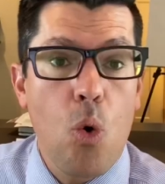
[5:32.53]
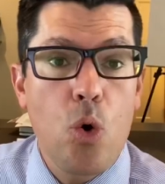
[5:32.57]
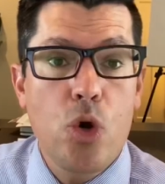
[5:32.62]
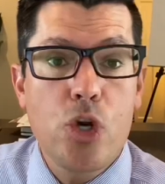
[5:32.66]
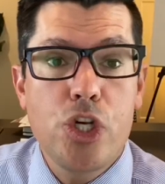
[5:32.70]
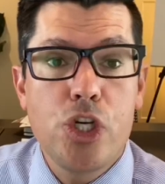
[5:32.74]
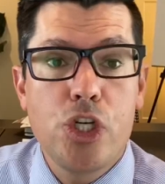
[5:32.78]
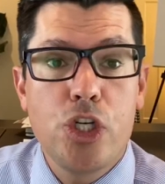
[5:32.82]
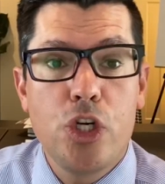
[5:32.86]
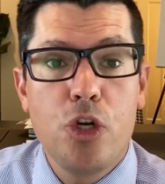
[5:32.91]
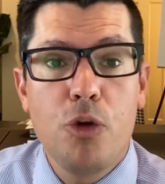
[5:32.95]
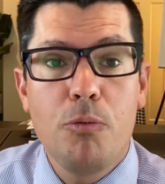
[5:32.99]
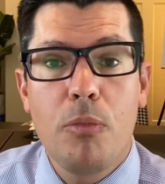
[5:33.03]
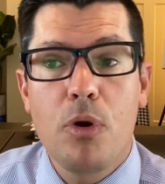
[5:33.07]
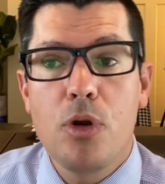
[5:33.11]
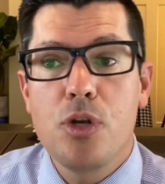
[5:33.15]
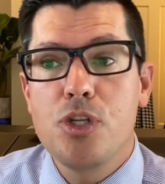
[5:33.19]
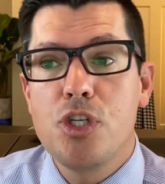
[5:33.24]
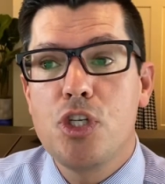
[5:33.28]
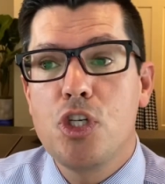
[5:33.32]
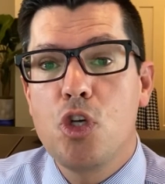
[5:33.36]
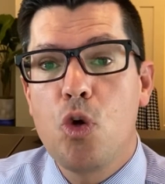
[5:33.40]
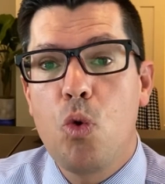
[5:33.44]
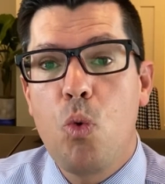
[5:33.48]

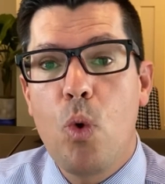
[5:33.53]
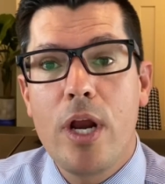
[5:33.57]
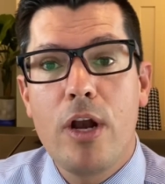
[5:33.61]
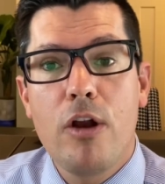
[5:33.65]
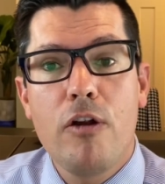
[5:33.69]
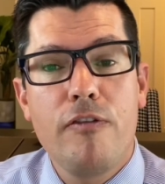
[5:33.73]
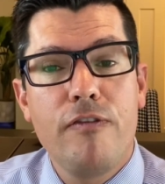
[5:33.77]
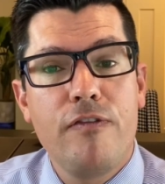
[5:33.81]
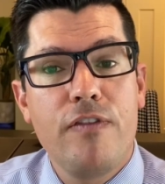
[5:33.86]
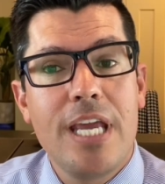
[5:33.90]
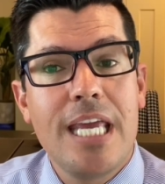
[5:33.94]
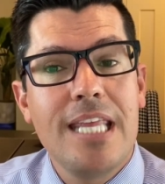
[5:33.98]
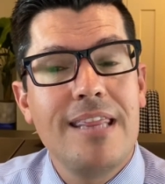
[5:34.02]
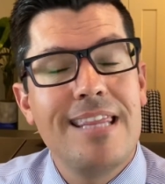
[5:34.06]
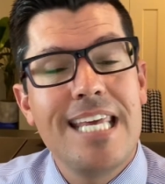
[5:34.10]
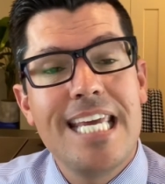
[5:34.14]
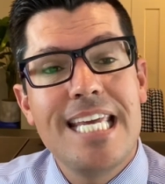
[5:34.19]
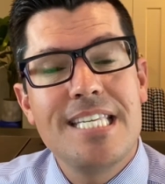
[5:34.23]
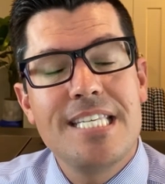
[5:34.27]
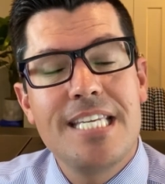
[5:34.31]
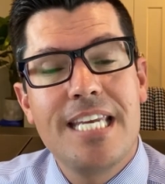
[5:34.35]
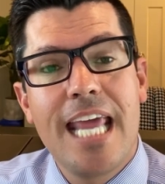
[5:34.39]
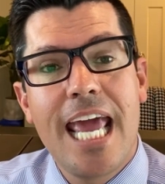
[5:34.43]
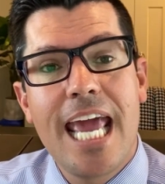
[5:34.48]
Schumer's Twitter feed
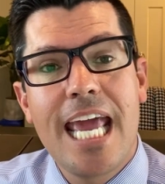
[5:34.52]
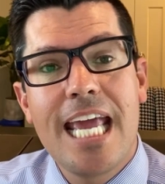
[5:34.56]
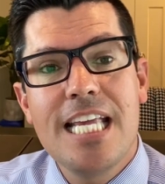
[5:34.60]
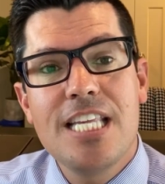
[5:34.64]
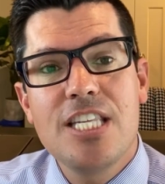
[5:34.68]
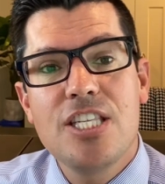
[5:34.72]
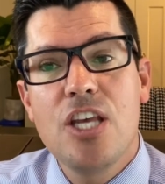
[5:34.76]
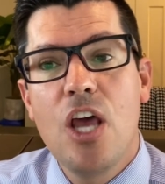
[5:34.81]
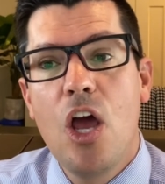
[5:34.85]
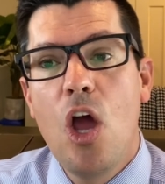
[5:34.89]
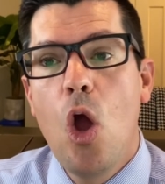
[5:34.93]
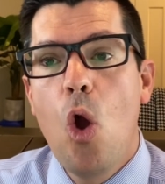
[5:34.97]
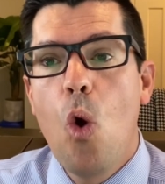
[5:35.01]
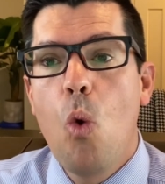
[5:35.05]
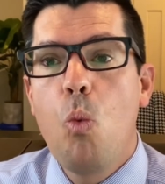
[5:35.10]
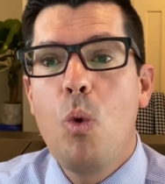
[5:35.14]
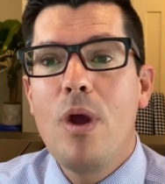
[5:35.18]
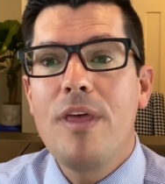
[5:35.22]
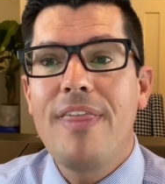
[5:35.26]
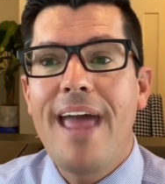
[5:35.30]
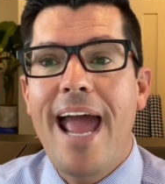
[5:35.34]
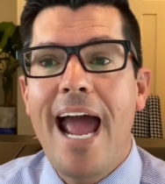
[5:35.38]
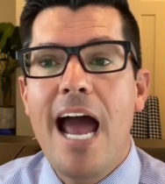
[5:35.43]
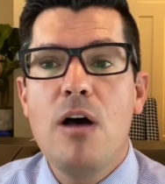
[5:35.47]
these days
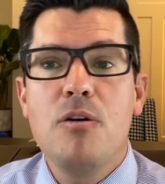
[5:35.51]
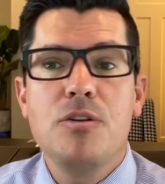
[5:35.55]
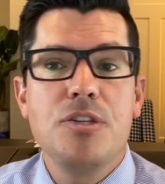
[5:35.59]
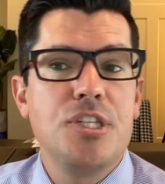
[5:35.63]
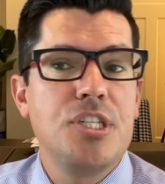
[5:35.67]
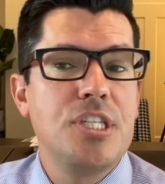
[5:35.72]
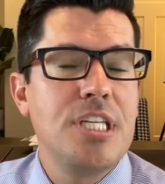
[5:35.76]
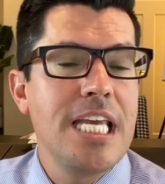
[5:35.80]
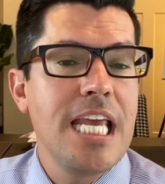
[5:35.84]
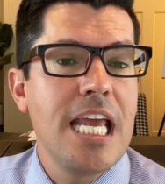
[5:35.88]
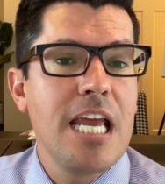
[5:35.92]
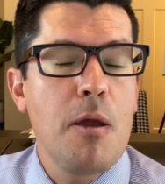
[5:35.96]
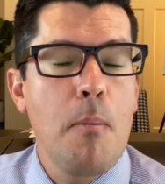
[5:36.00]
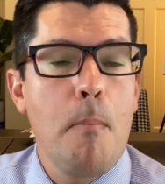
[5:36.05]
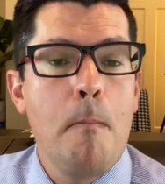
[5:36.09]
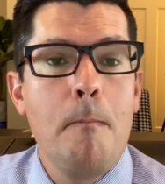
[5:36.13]
without seeing